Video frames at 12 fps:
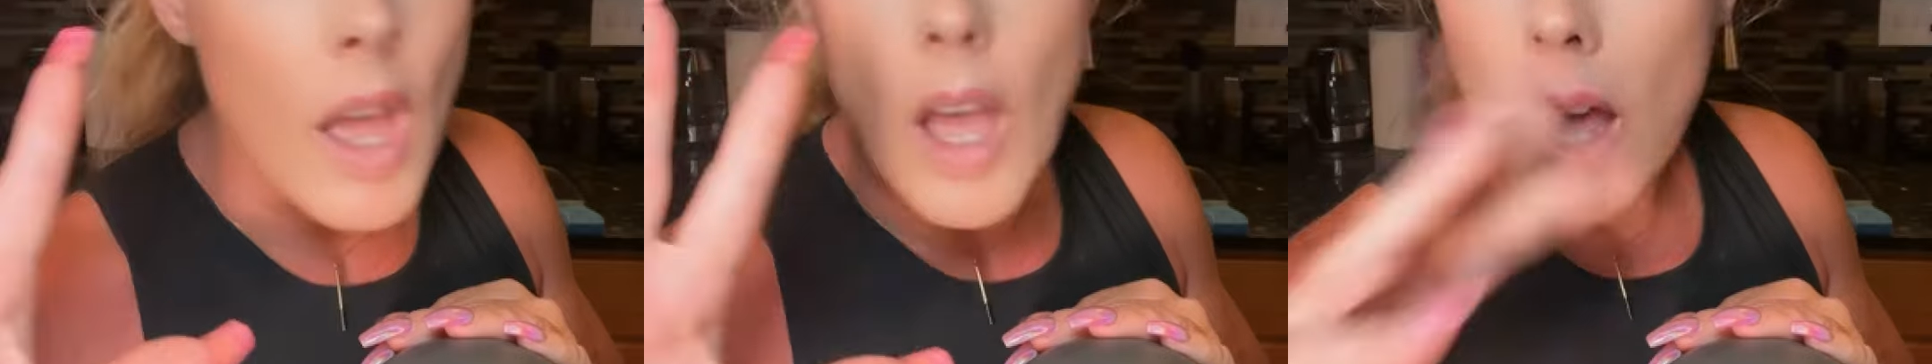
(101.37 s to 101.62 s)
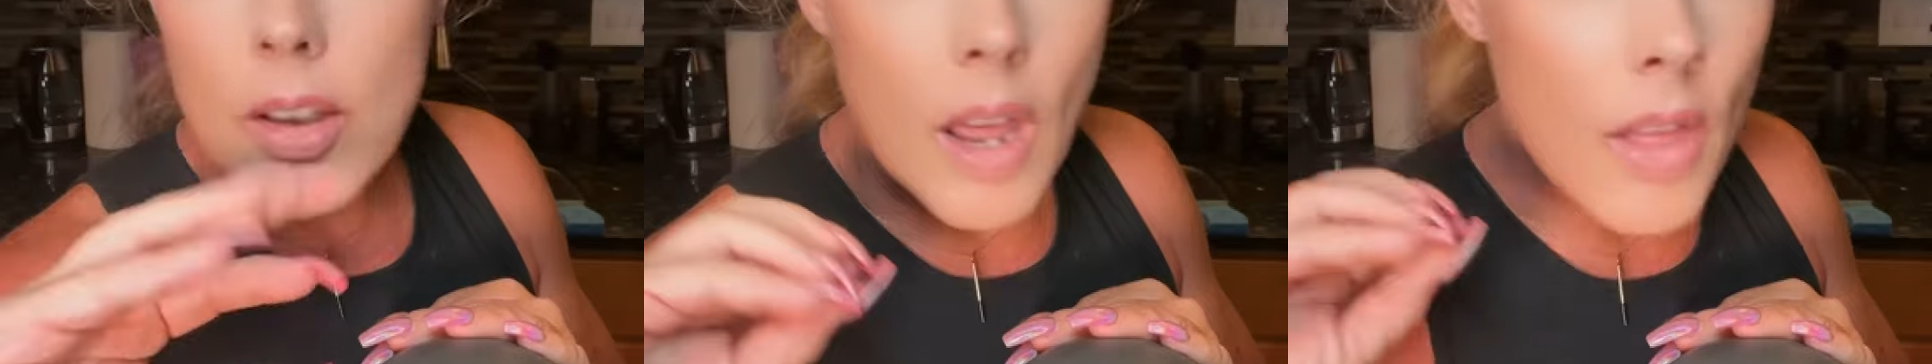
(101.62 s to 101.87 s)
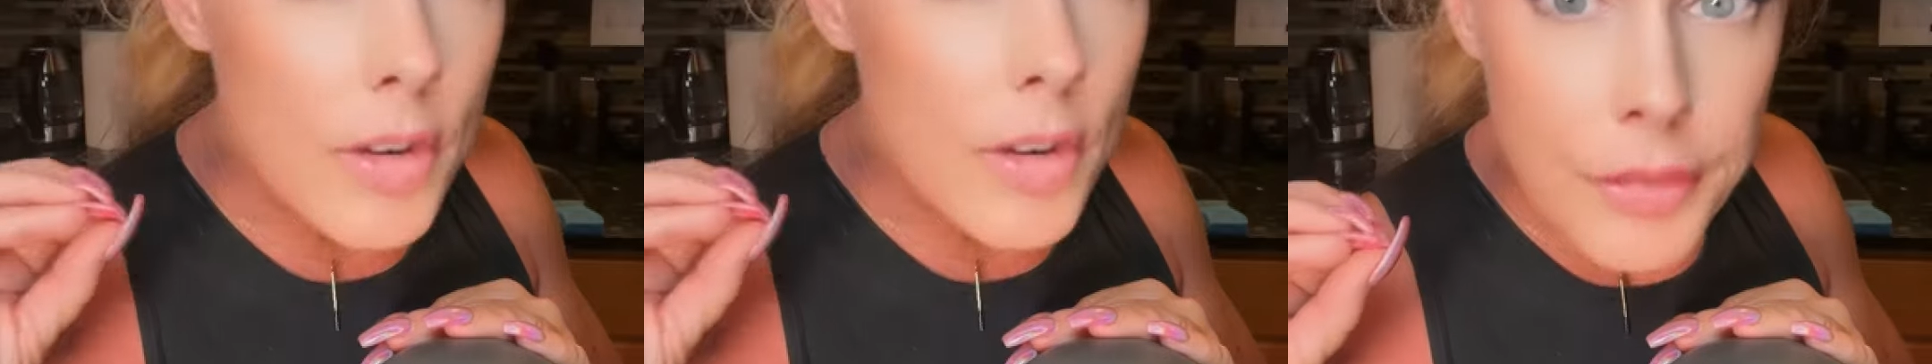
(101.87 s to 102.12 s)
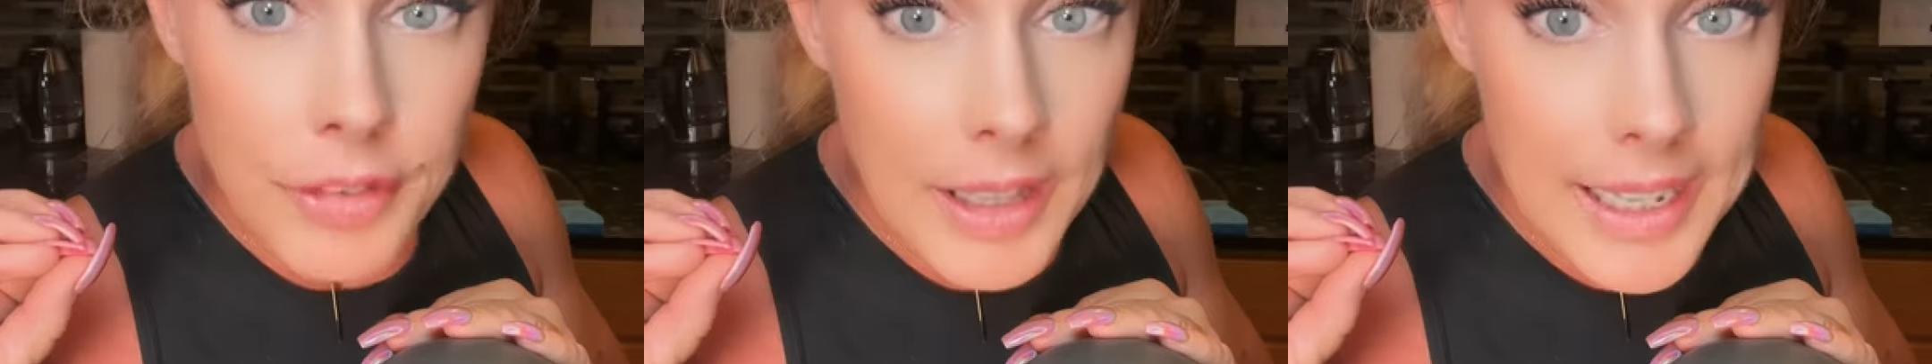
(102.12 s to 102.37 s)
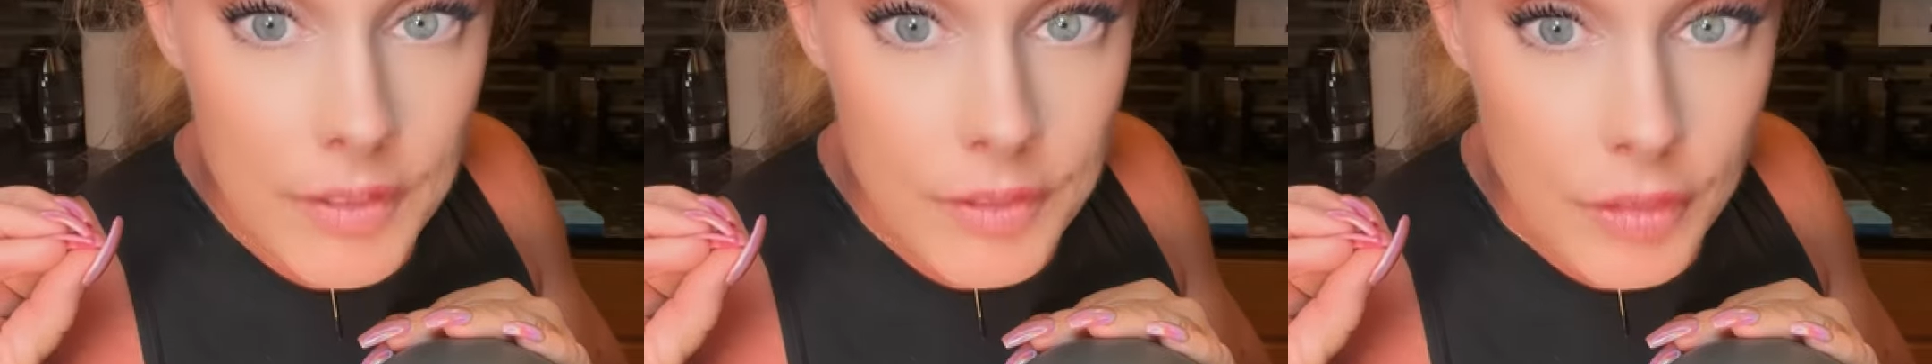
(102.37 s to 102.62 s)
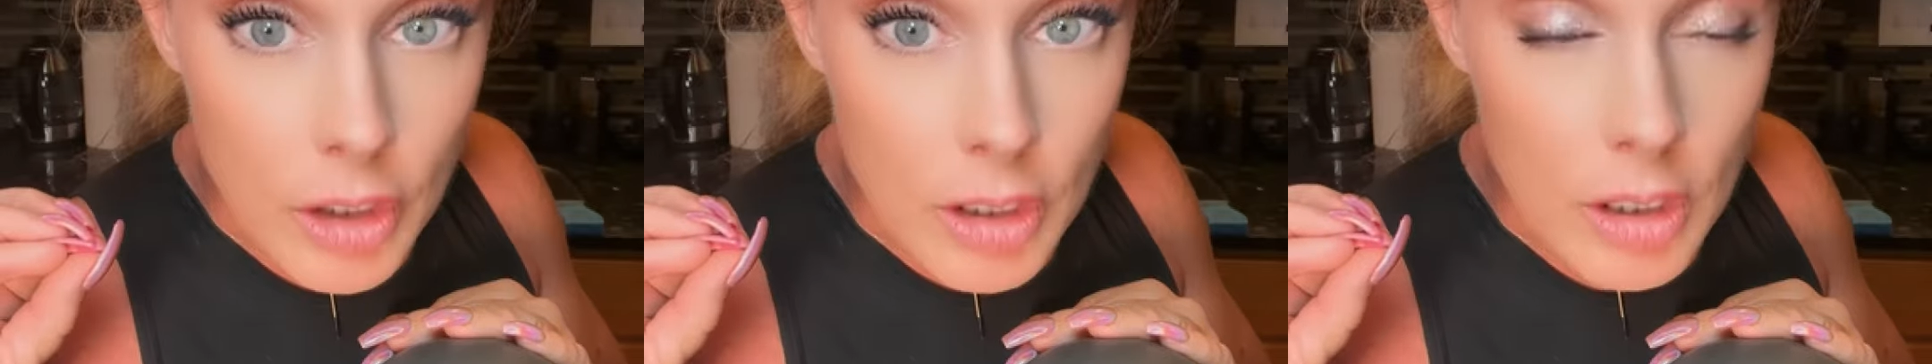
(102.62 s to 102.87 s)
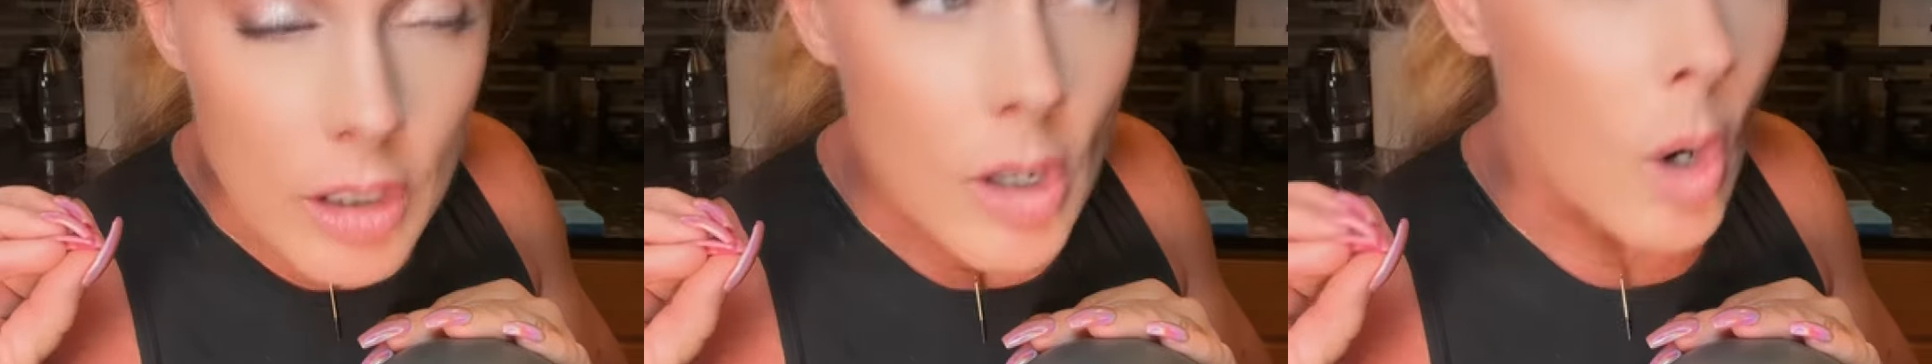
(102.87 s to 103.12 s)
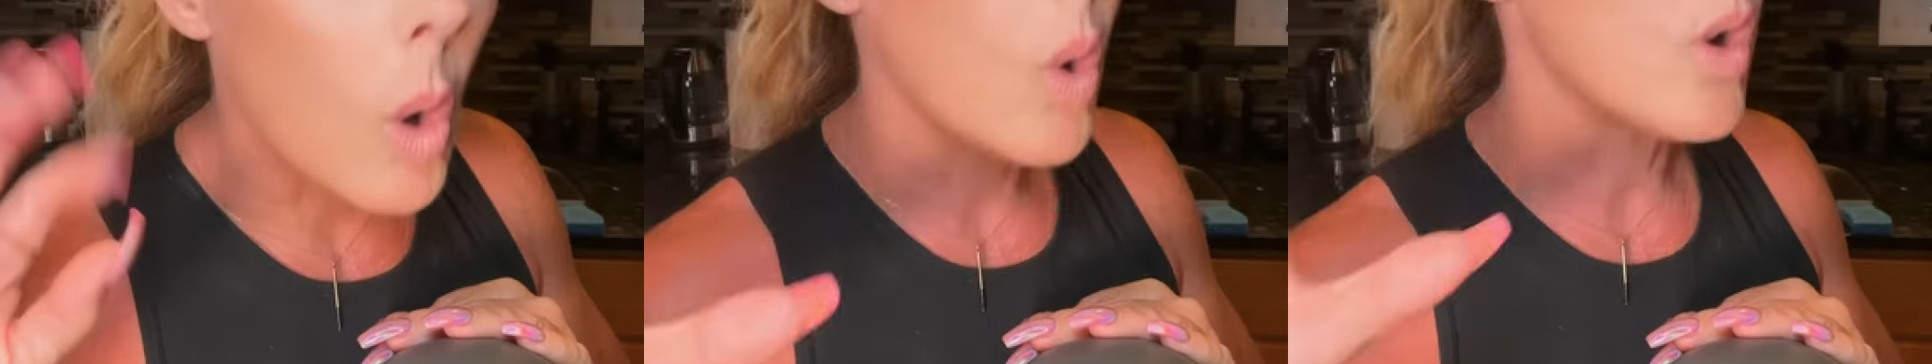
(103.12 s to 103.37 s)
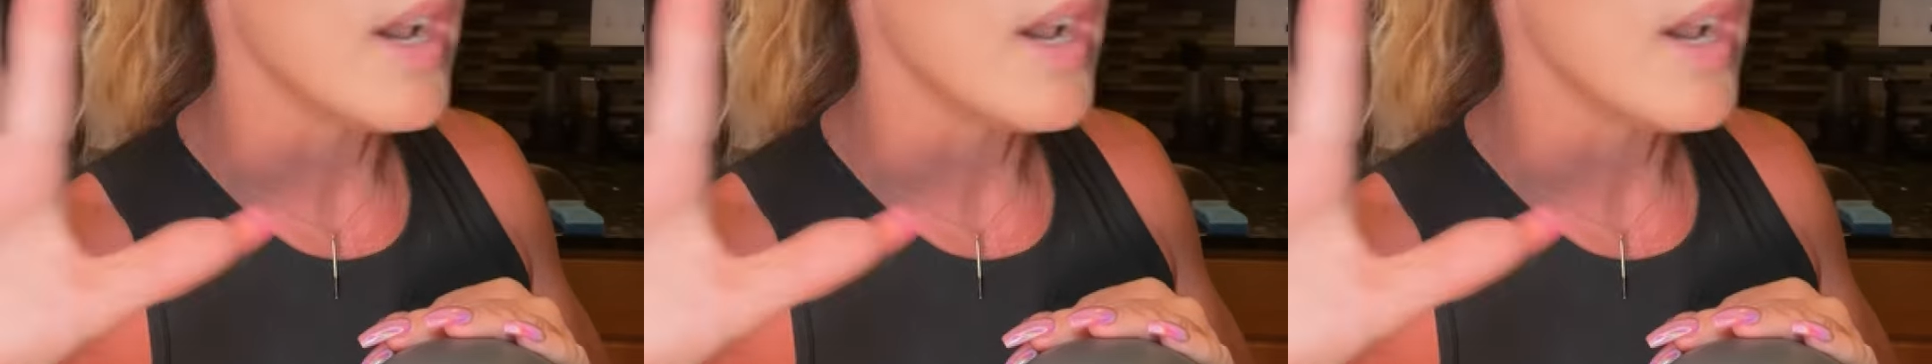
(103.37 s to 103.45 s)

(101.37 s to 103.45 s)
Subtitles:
another flavor or